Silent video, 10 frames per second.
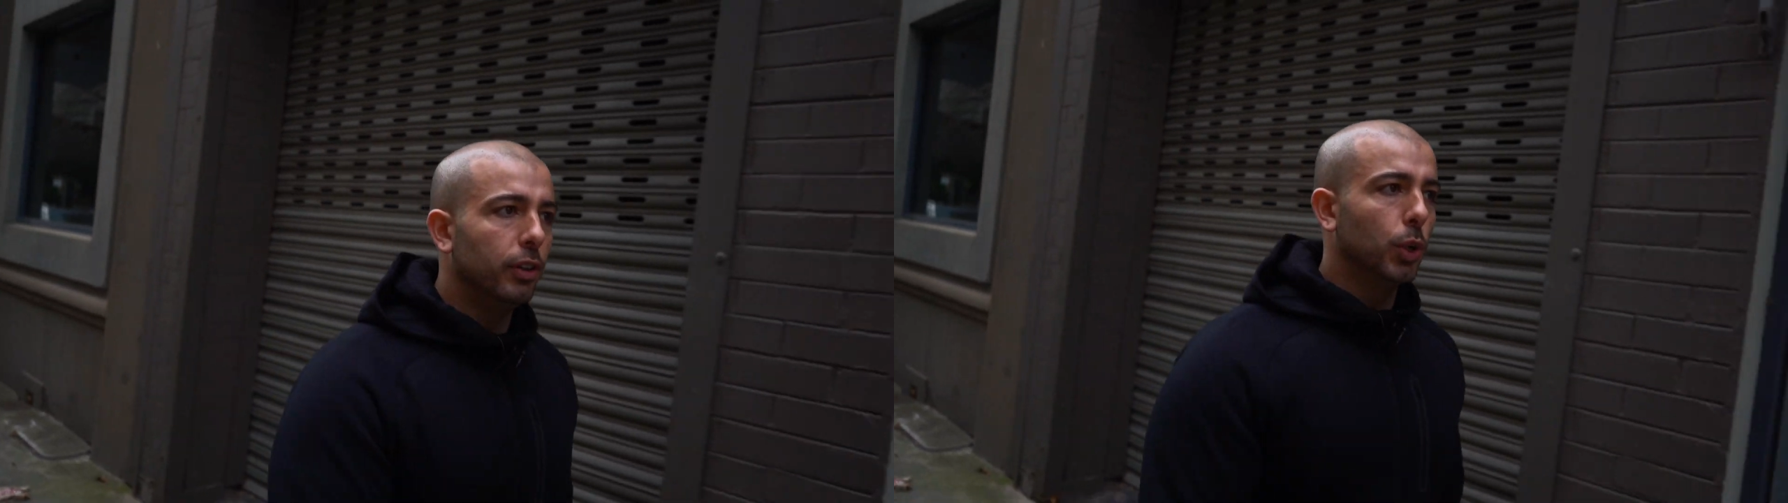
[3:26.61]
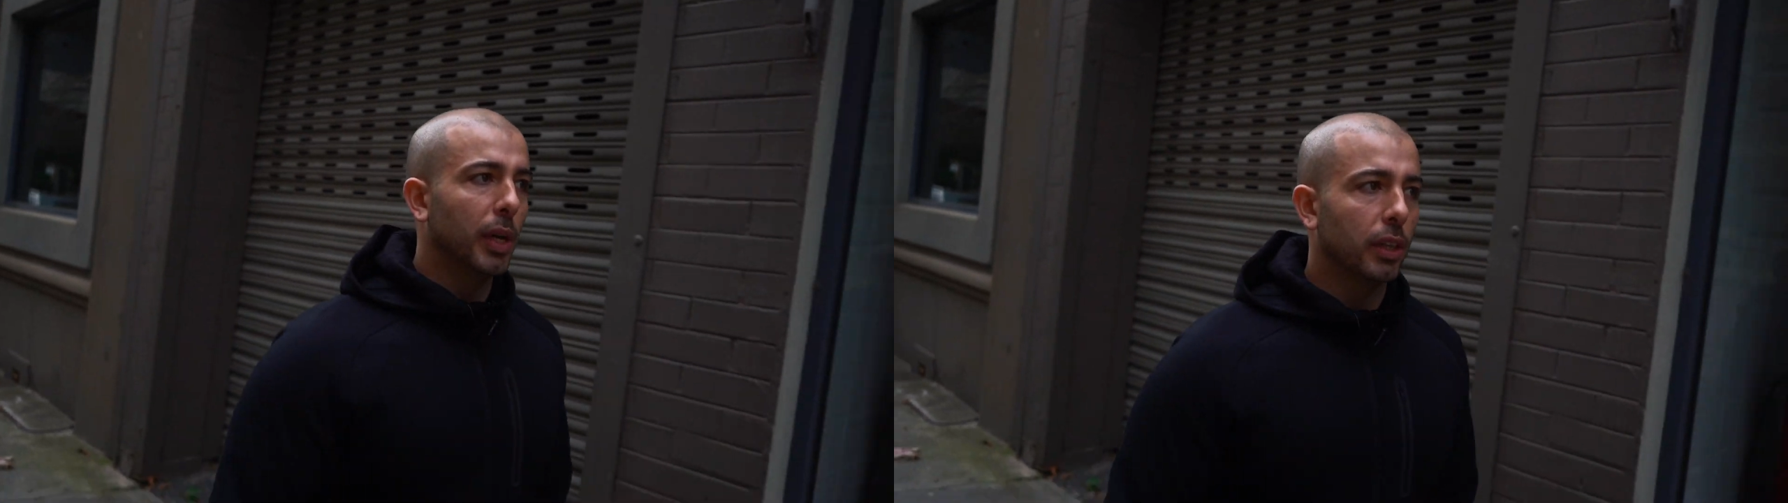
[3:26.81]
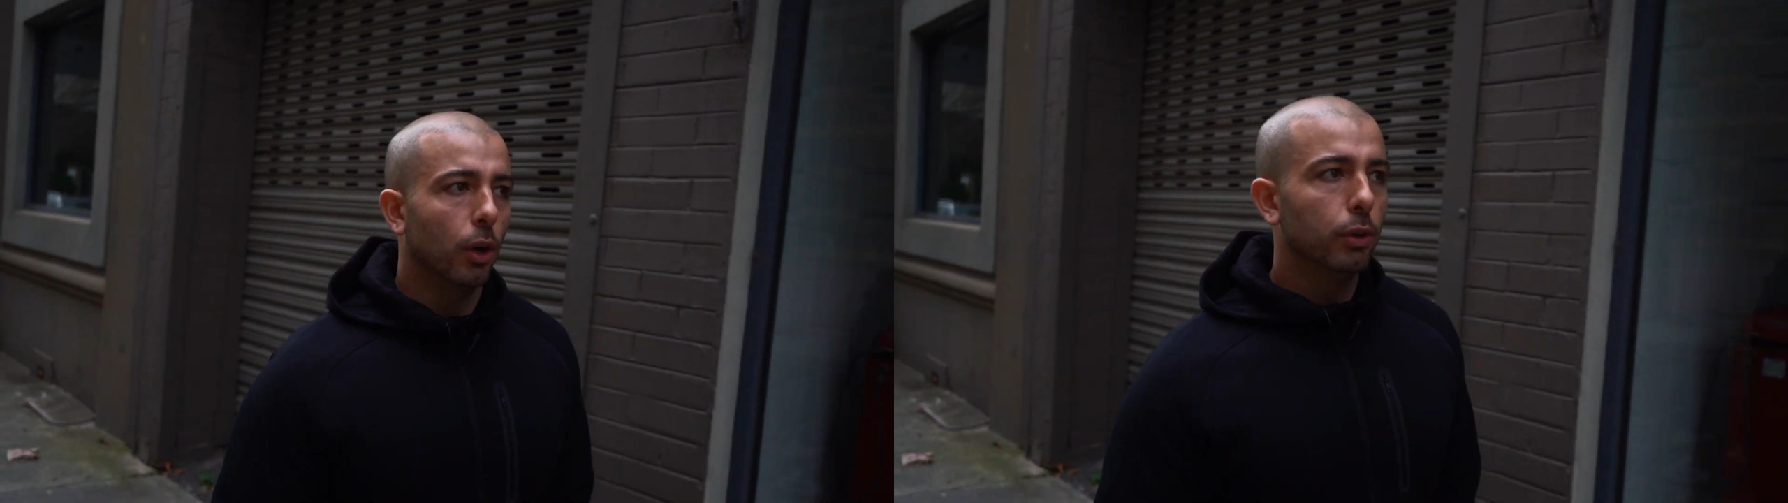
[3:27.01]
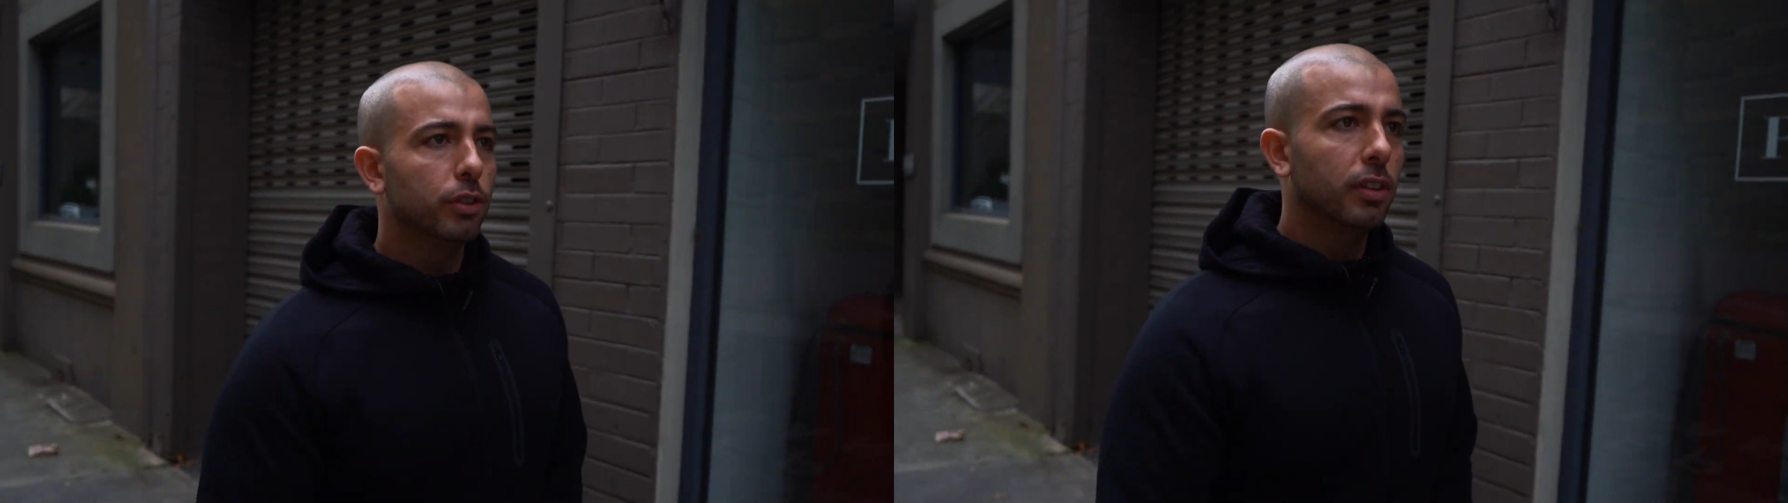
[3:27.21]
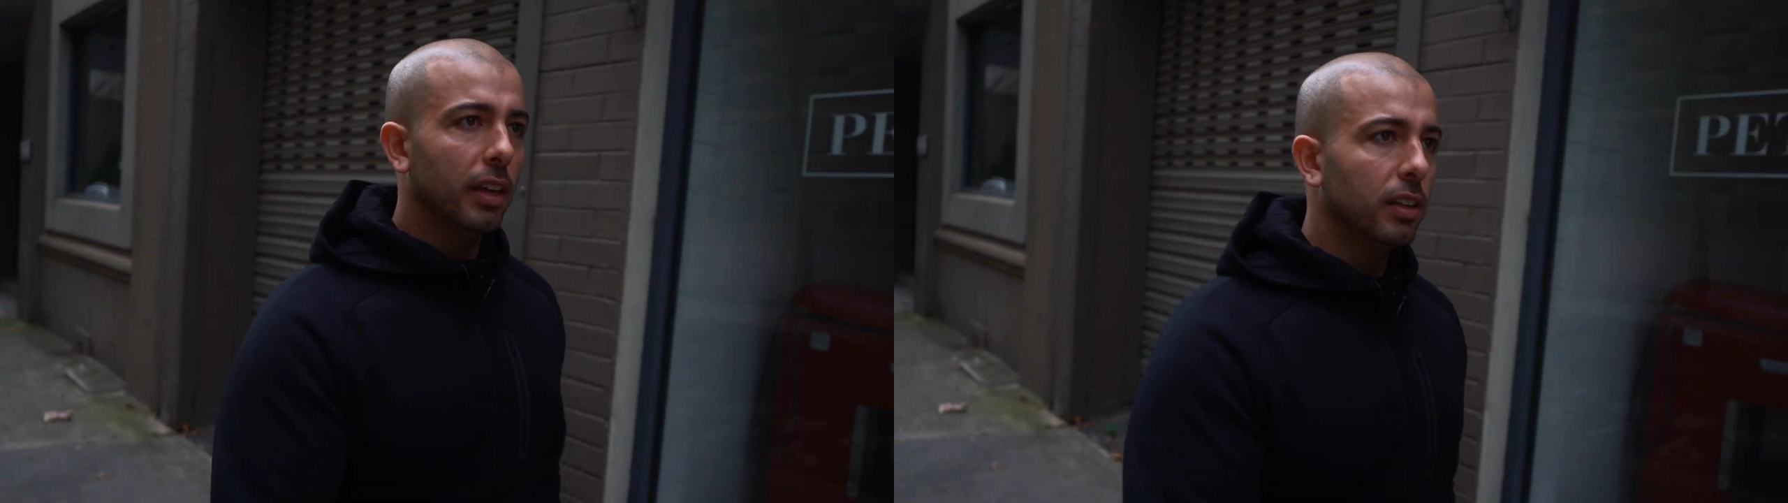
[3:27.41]
doing those
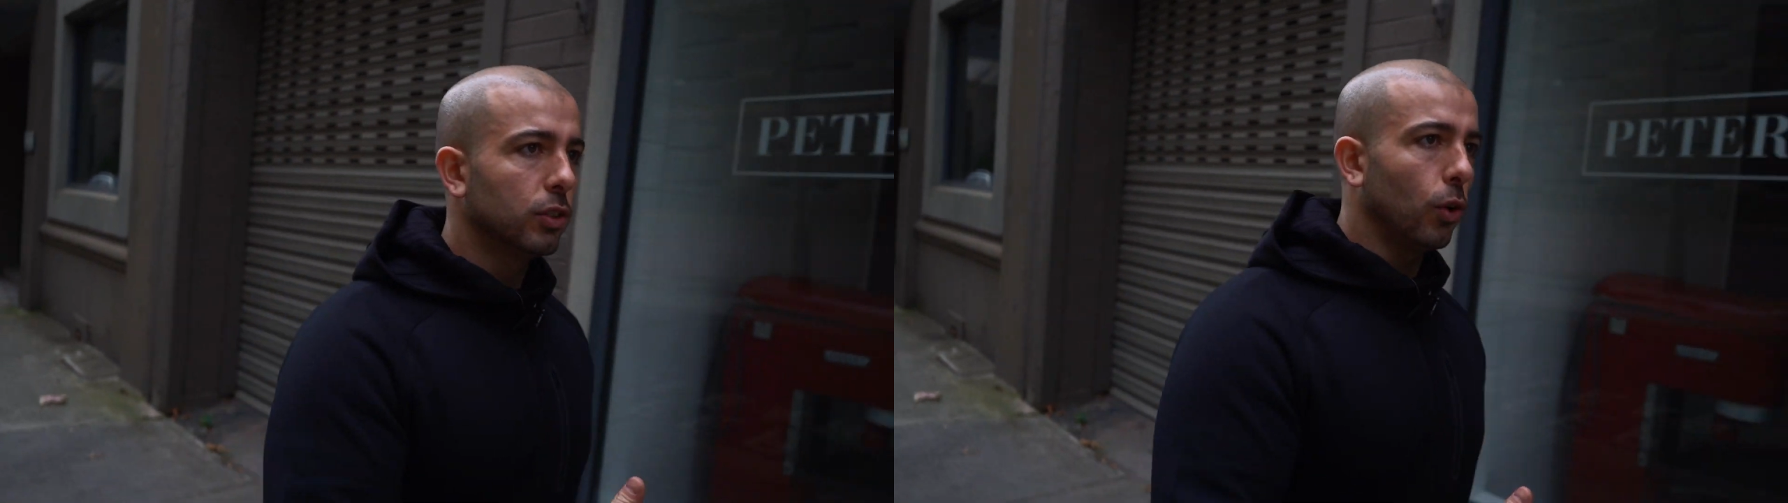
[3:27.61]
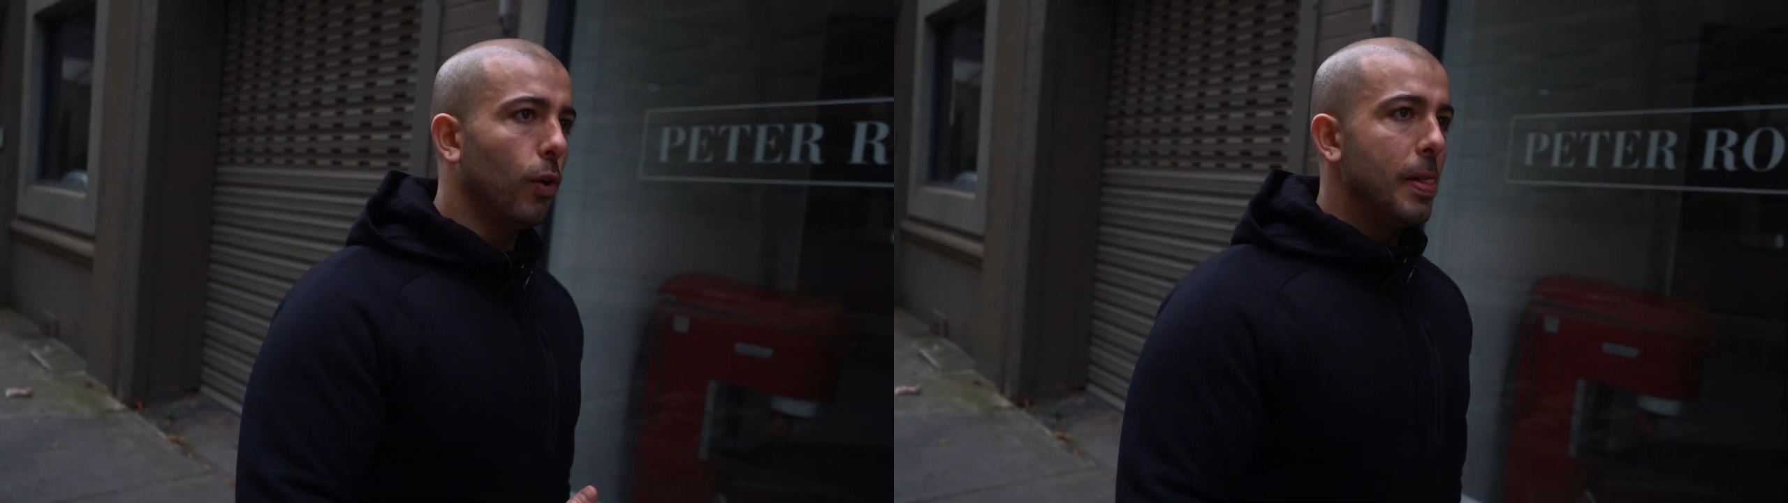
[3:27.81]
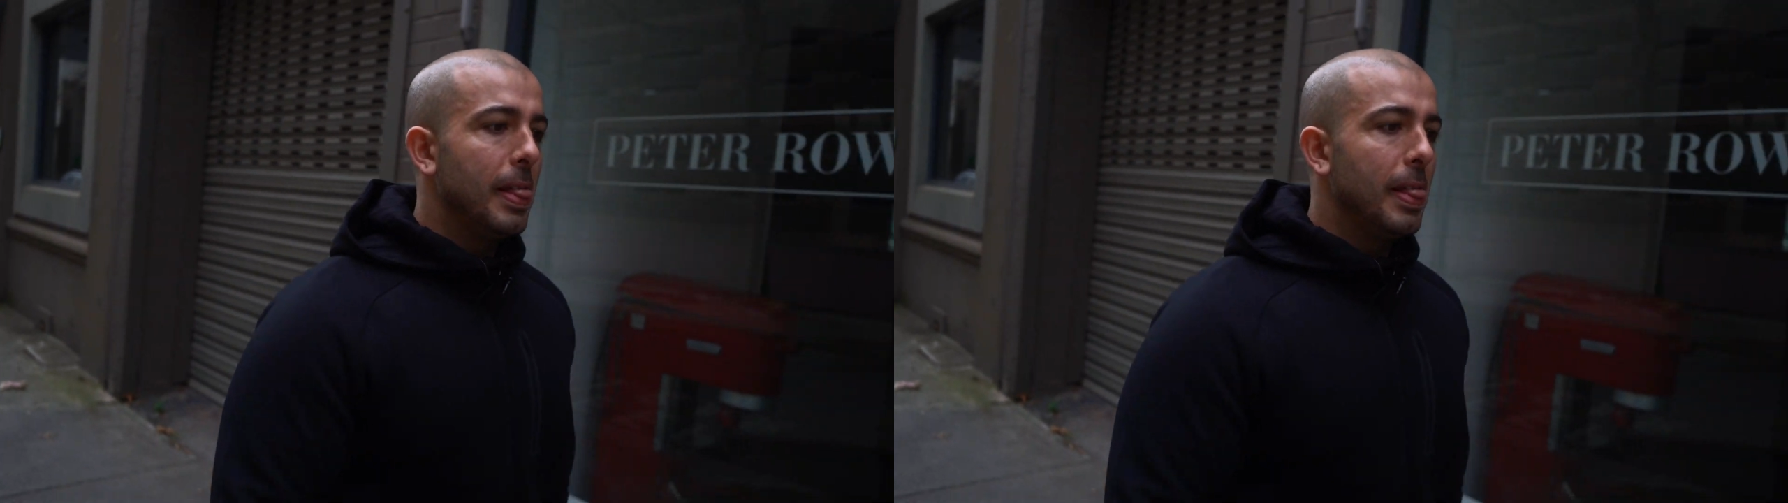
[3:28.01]
things, or